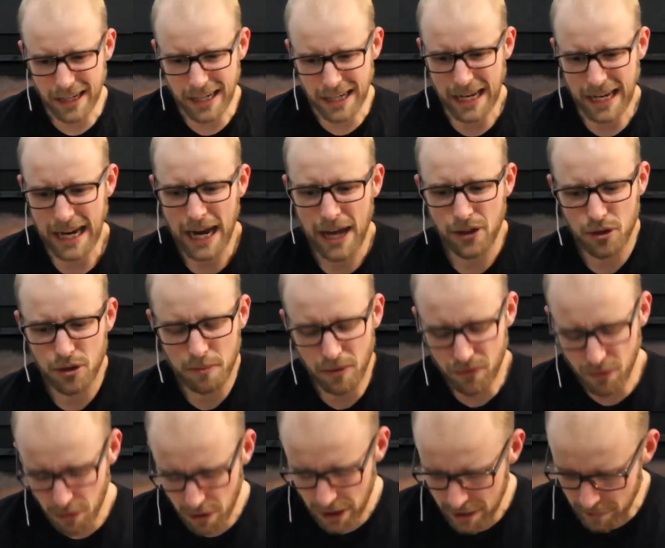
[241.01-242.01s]
gather
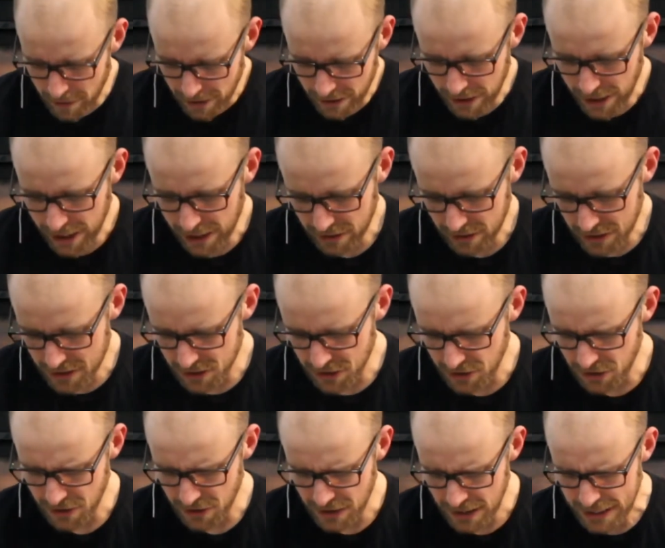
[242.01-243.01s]
before Him and, and listen
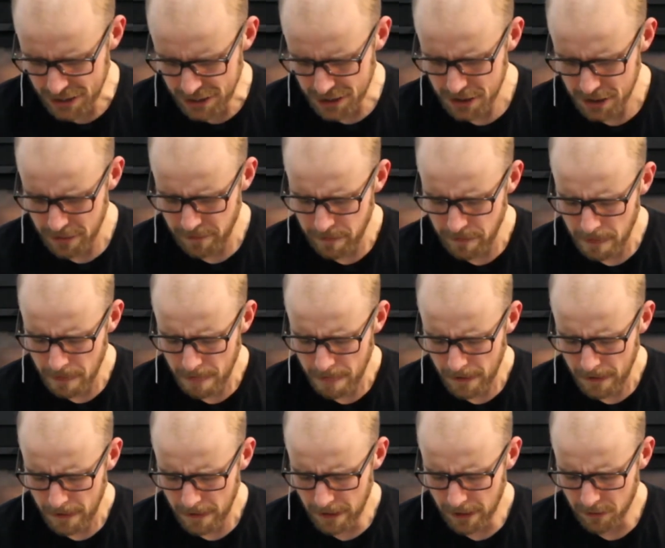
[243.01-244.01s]
to this,
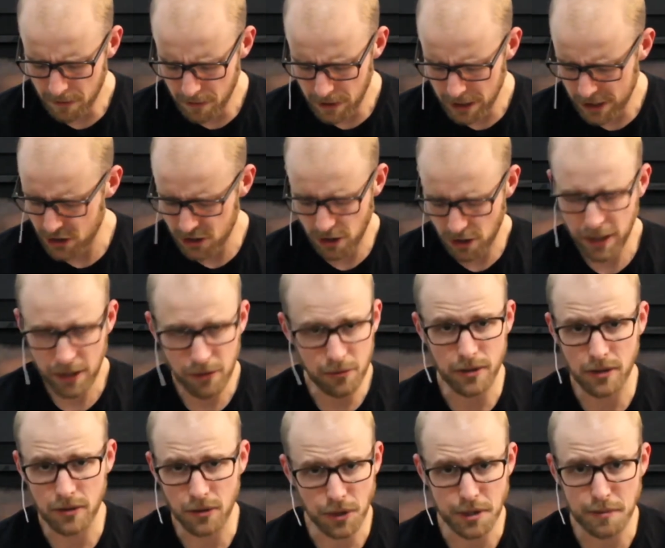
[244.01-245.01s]
uh, it's starting with
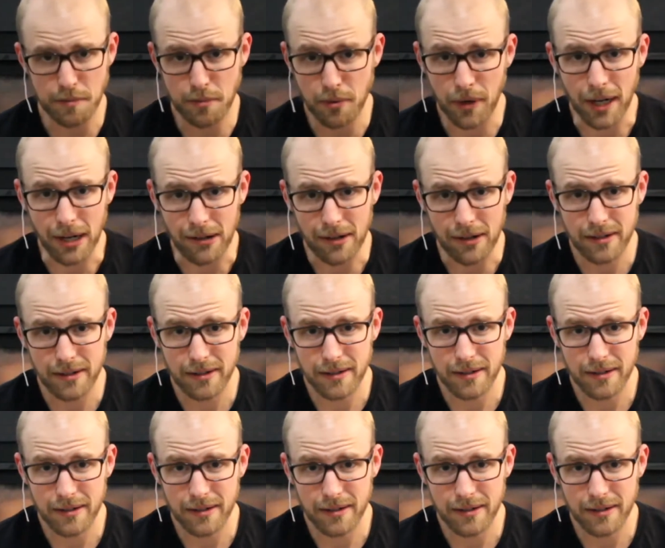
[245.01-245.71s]
the Lord's Prayer.